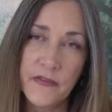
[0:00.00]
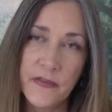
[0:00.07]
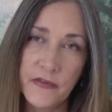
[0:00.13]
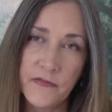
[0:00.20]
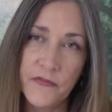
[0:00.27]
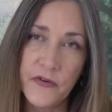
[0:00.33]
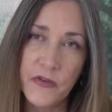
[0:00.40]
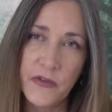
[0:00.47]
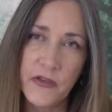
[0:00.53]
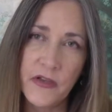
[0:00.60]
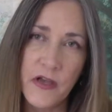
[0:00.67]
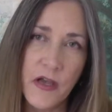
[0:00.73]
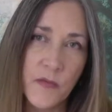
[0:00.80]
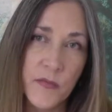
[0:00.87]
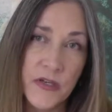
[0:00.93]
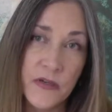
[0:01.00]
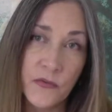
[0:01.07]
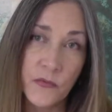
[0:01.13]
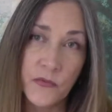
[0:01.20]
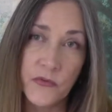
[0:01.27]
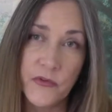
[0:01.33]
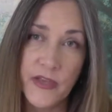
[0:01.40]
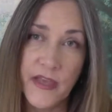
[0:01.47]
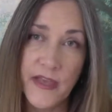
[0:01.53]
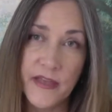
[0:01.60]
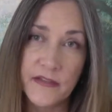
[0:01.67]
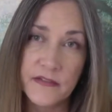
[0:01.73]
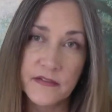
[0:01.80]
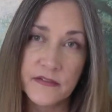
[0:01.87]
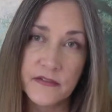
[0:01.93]
think, fairly common in older
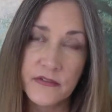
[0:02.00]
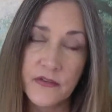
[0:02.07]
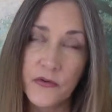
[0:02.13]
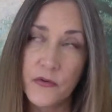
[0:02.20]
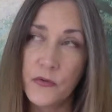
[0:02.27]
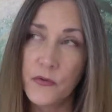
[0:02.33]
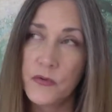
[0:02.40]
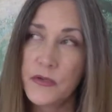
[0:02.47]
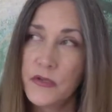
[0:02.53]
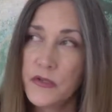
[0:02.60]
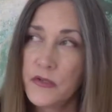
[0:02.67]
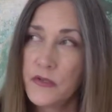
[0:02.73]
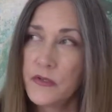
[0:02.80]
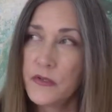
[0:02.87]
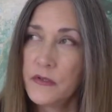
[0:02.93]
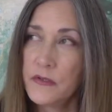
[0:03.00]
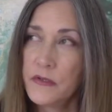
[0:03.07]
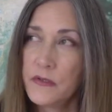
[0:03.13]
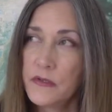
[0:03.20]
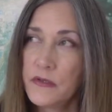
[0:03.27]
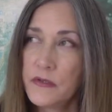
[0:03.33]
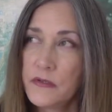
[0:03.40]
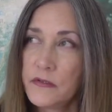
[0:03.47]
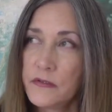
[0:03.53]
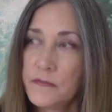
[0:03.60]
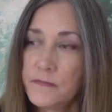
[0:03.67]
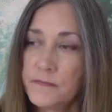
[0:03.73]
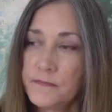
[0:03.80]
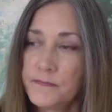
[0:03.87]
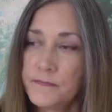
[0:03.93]
cats. So
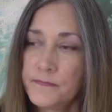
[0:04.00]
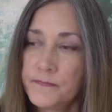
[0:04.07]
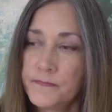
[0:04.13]
our